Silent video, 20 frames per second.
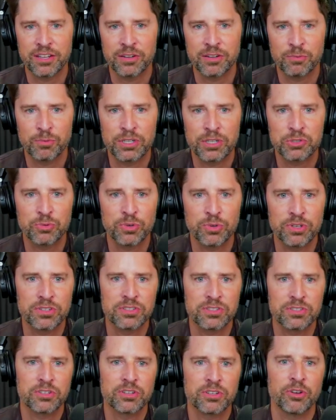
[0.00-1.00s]
which
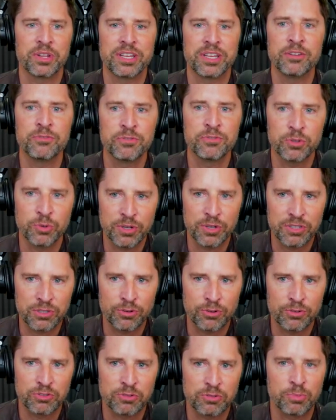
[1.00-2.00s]
was called Influencer. It
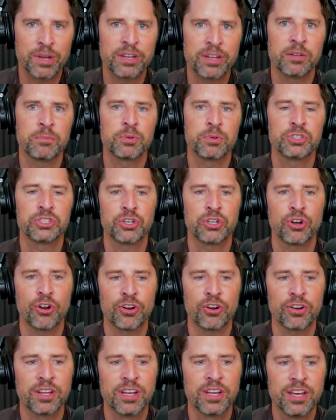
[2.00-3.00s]
was with Brendon
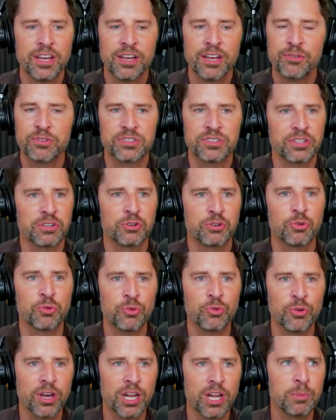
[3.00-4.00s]
Burchard. It was this
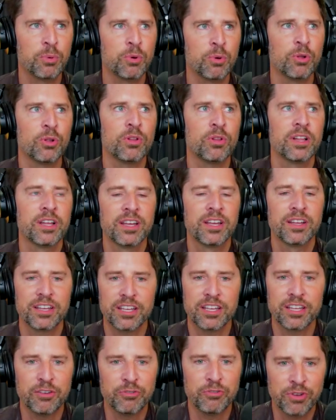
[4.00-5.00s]
incredible
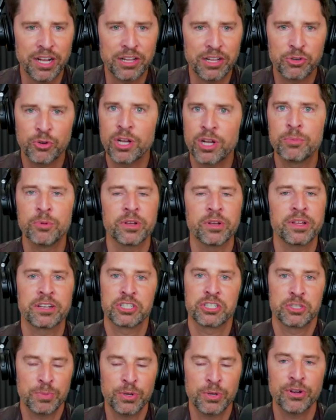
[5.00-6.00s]
event, incredible
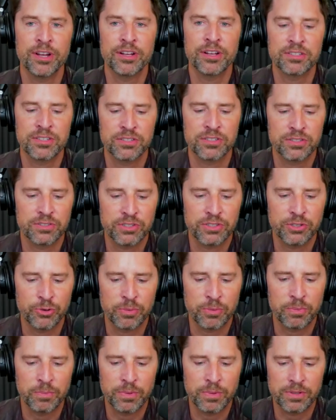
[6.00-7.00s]
experience, as you
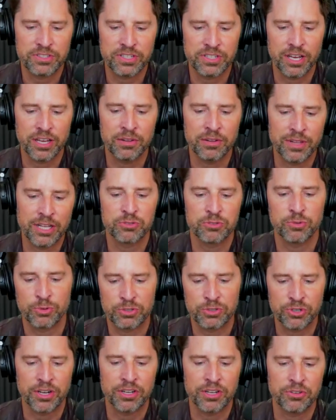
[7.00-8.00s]
had said, and that's what we're
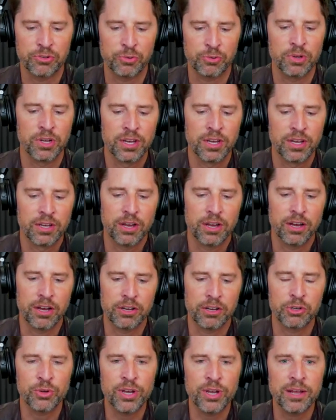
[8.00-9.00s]
trying to uh,
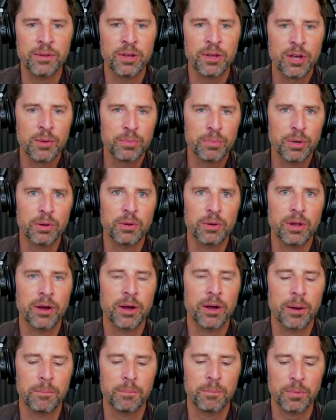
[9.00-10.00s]
create. But
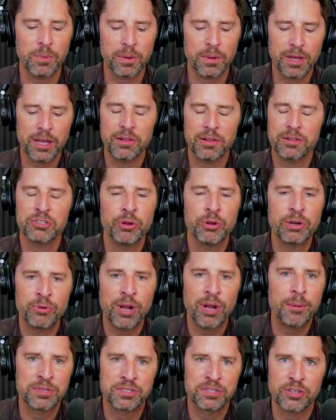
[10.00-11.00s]
um, eh, Tony
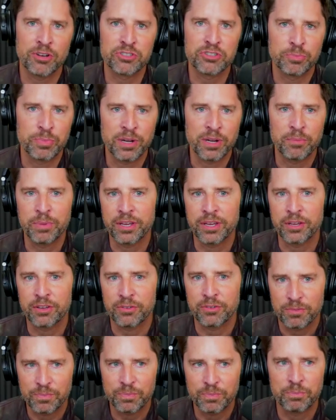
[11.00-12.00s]
Robbins has also been a big
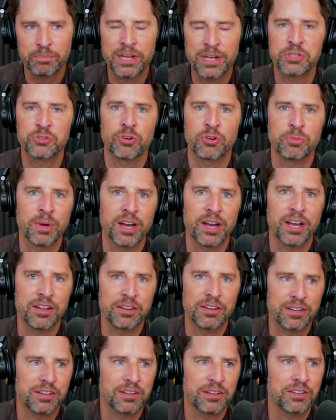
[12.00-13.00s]
mentor of
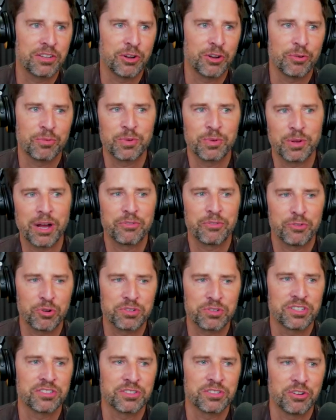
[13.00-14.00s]
mine, uh, you know, of course
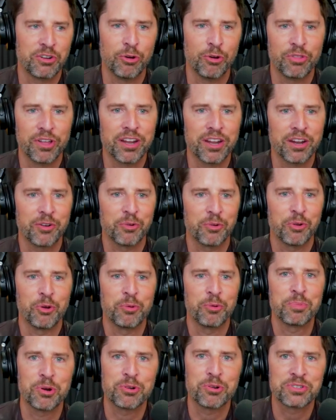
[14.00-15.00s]
he doesn't know that. I don't know
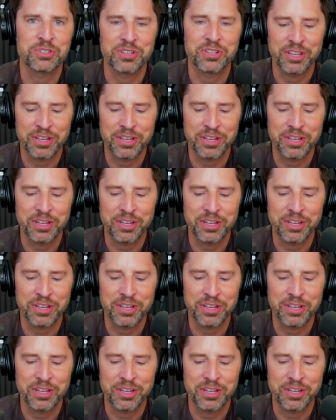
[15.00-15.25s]
him personally.